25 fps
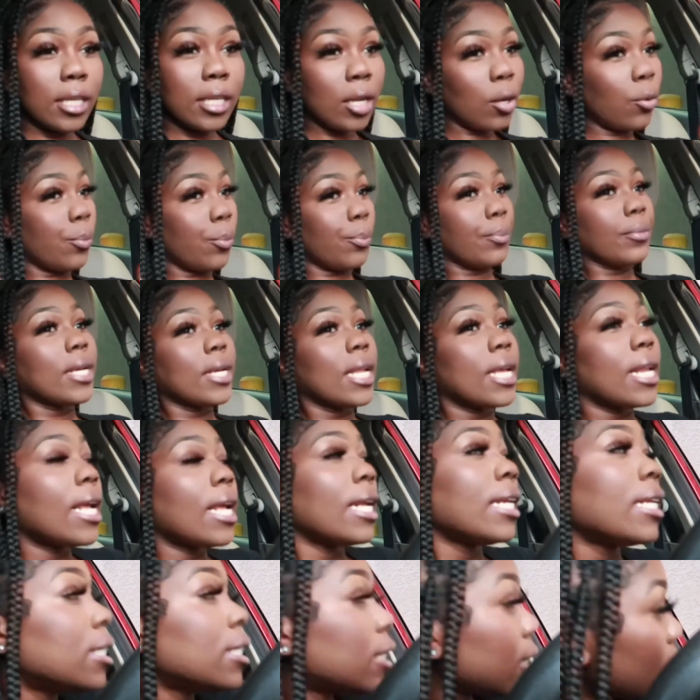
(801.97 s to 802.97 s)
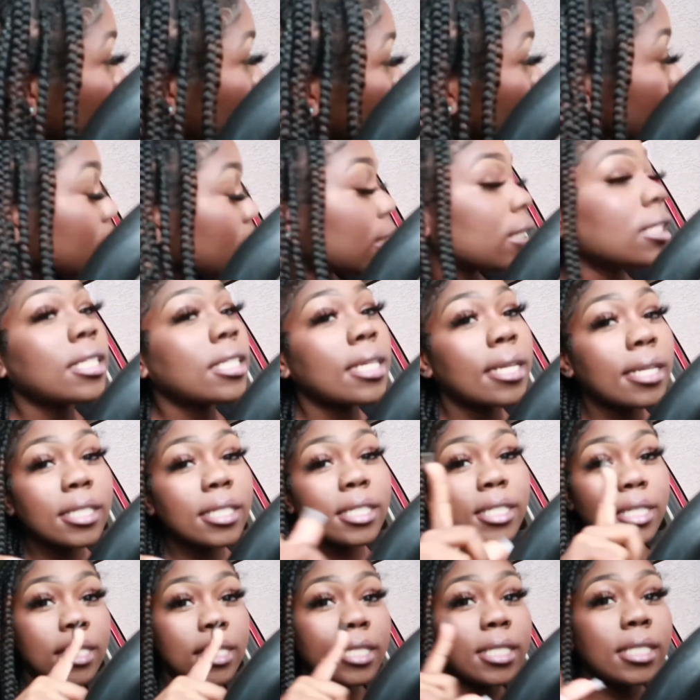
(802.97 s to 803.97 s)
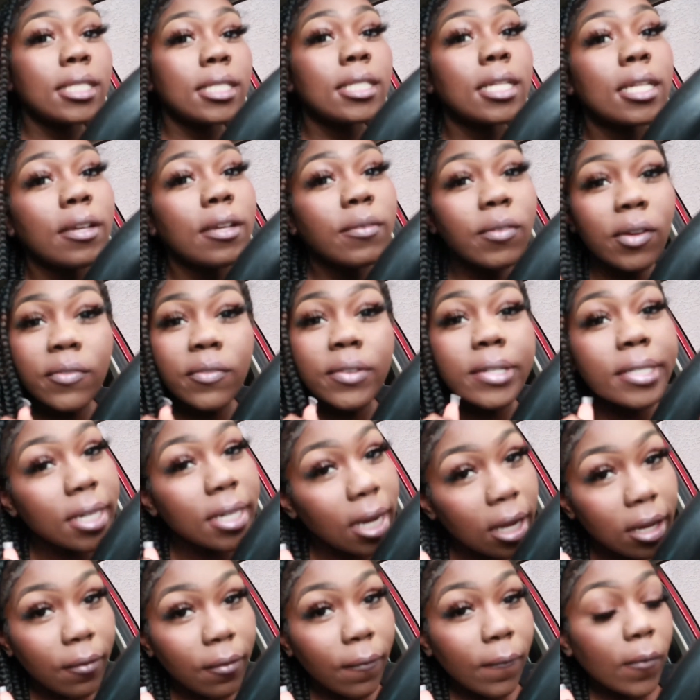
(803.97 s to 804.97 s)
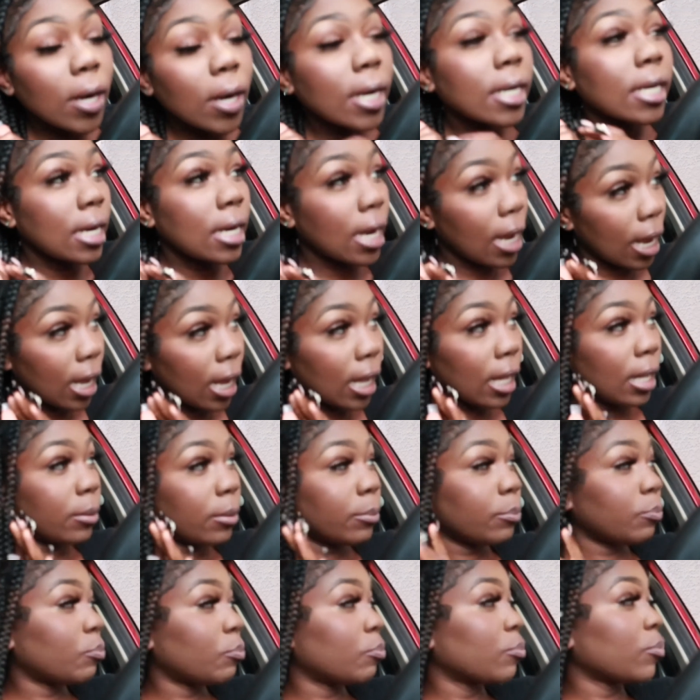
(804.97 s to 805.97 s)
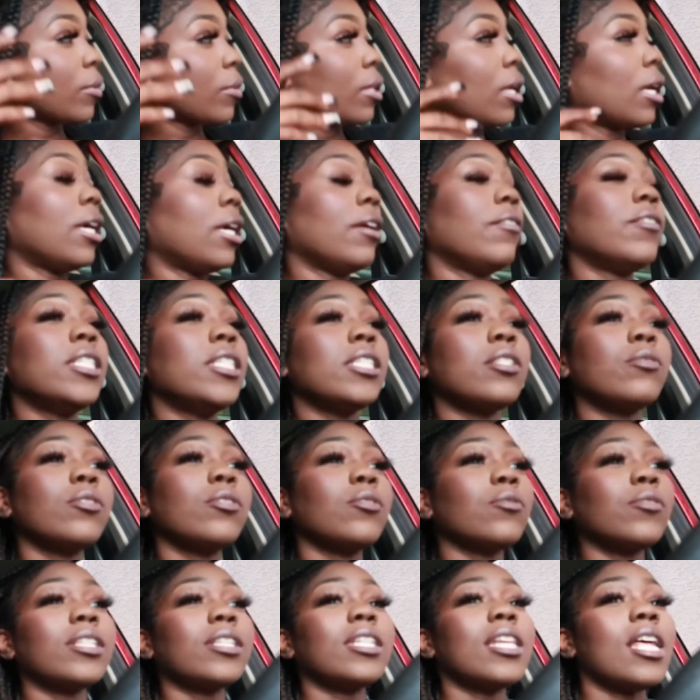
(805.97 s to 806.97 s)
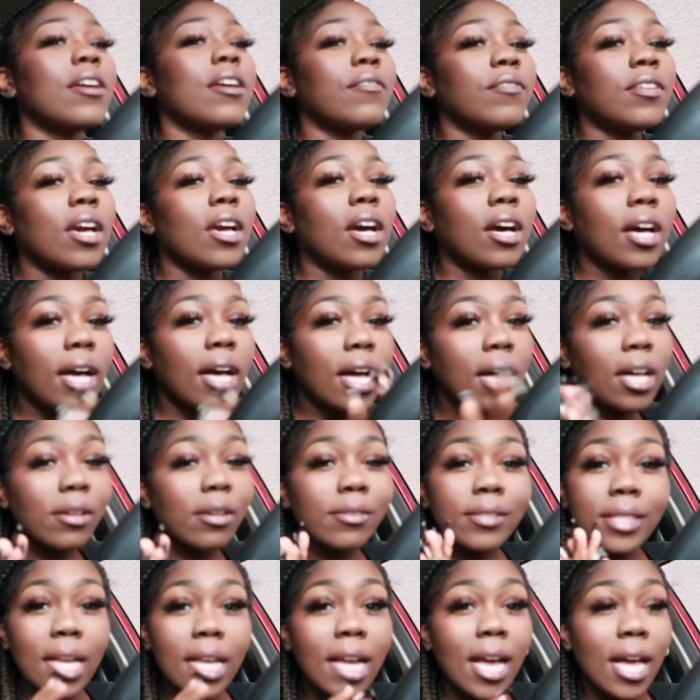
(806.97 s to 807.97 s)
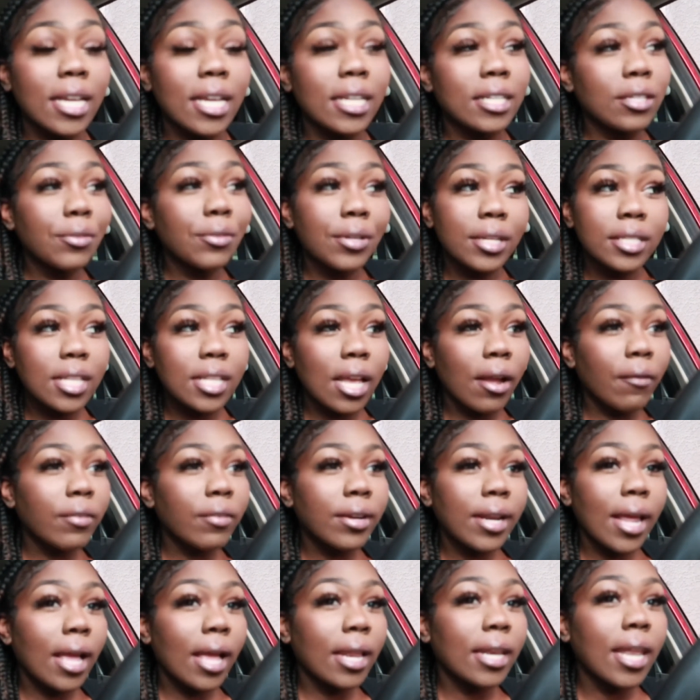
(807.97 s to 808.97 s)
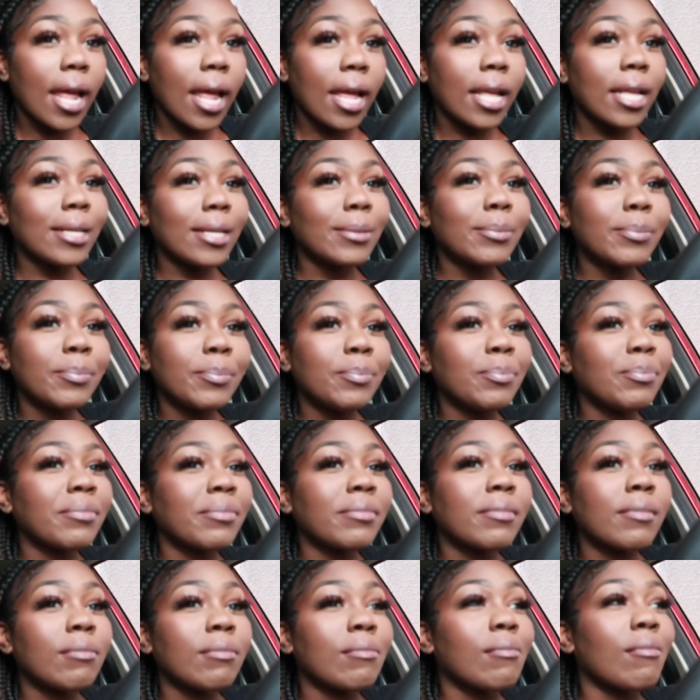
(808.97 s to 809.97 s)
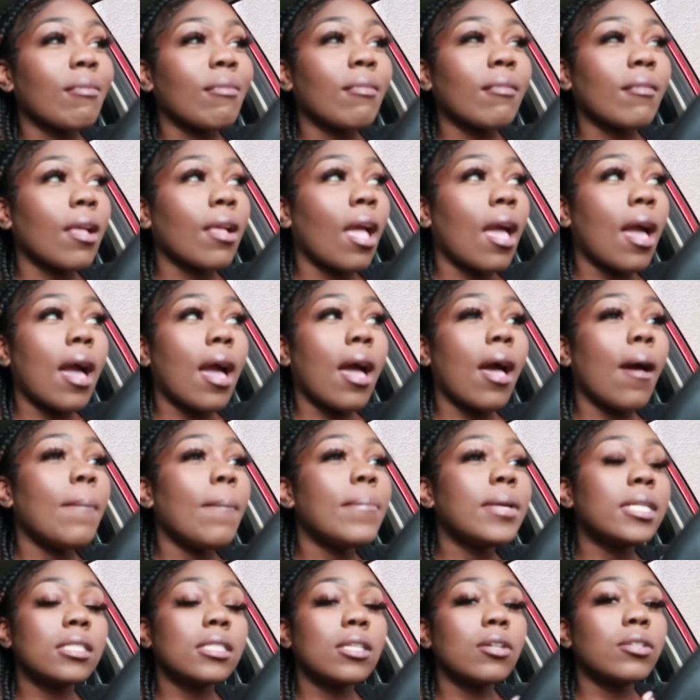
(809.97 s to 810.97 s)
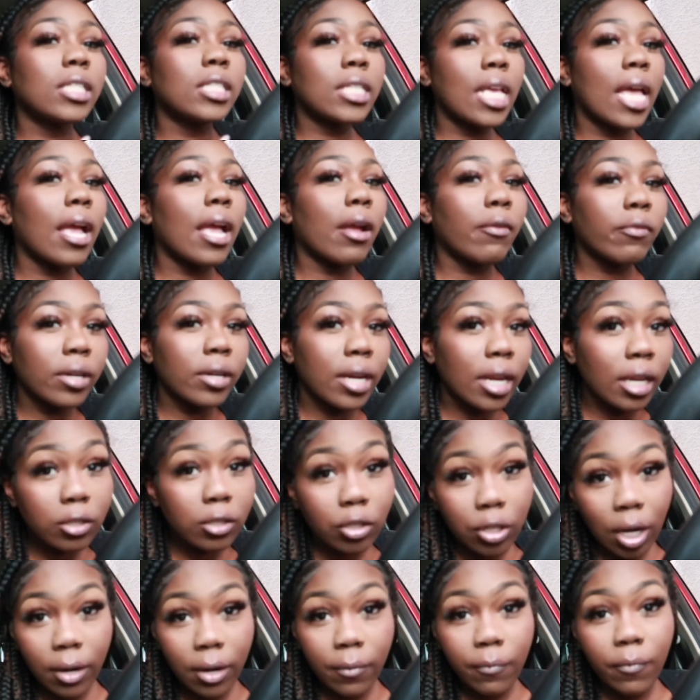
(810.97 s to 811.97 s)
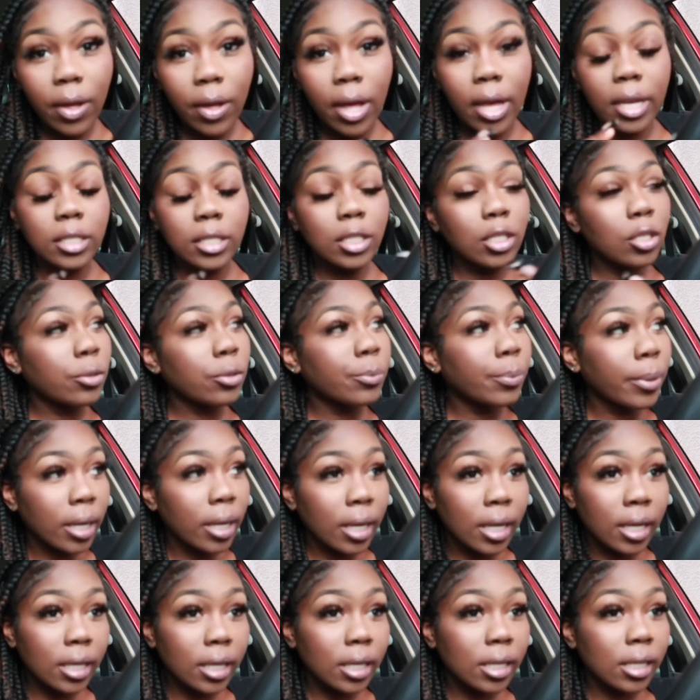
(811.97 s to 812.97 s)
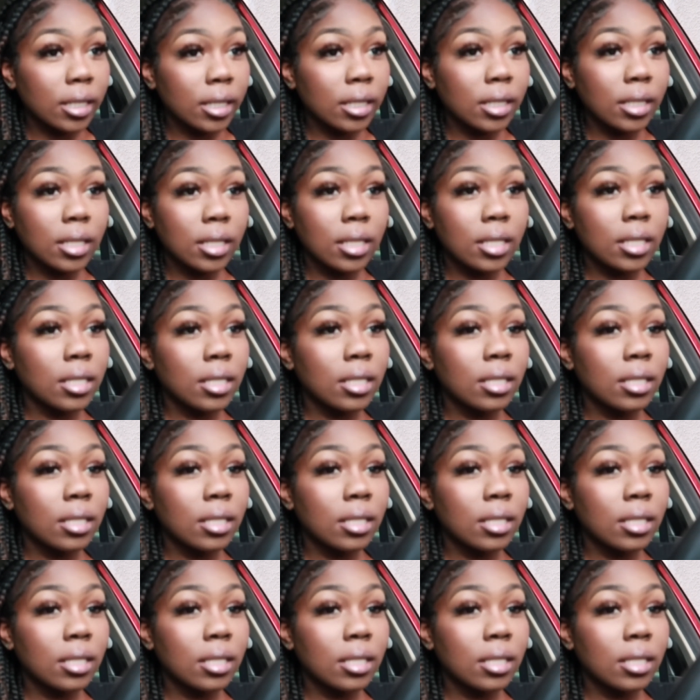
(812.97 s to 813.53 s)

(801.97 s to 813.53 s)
Nope, that ain't the challenge. The challenge is to live off $1 for a day. If this was real life, y'all, I don't think I could do this every day. Like, I'd be so sad every day trying to find coupons.